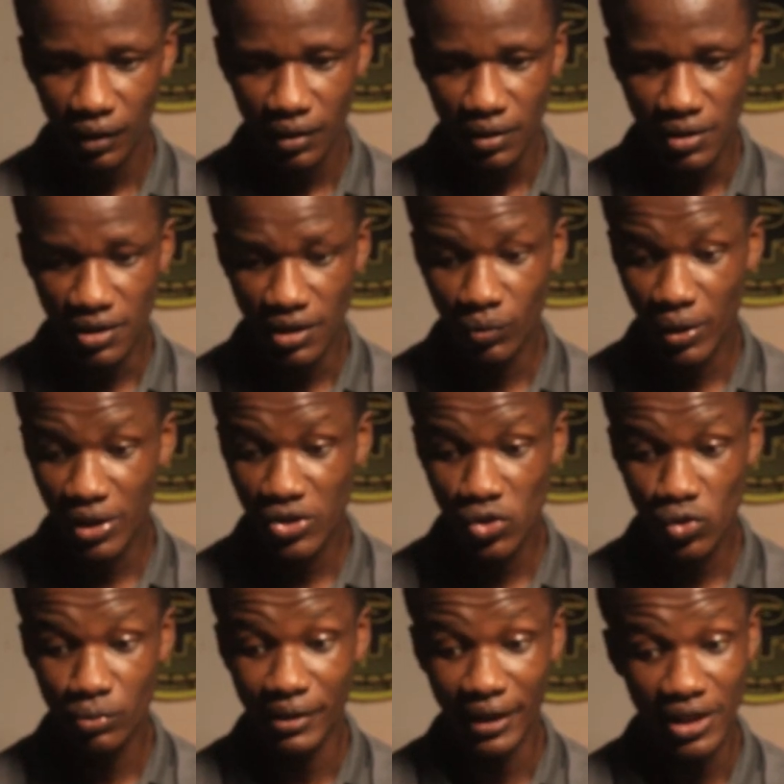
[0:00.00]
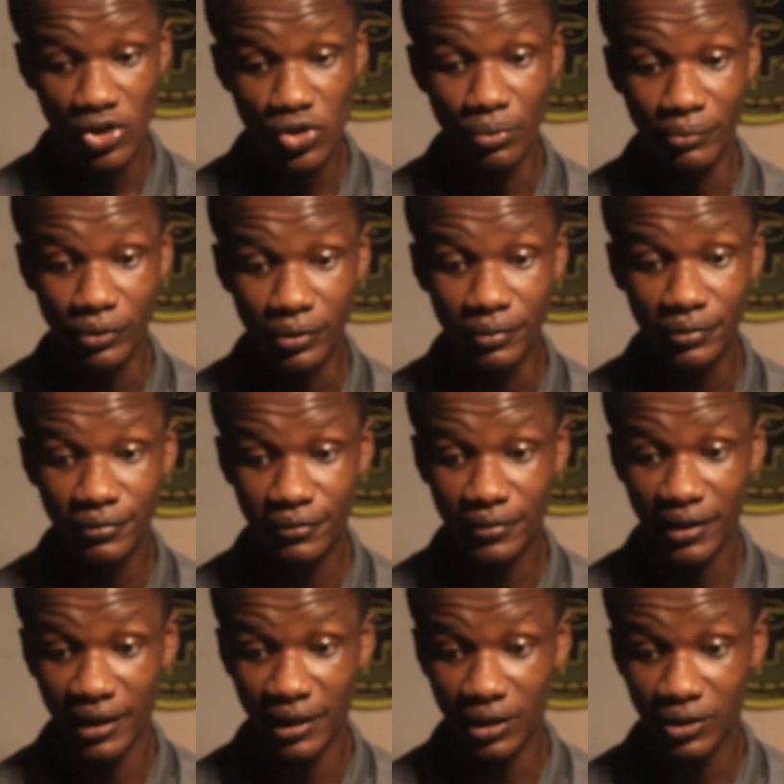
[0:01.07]
you see, when SOL begin to move,
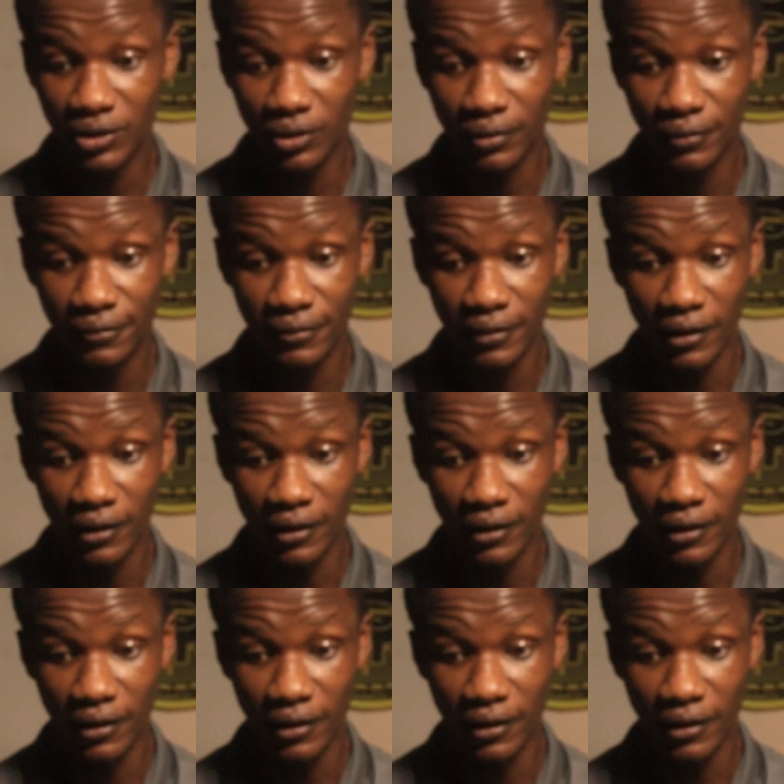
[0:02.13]
a lot of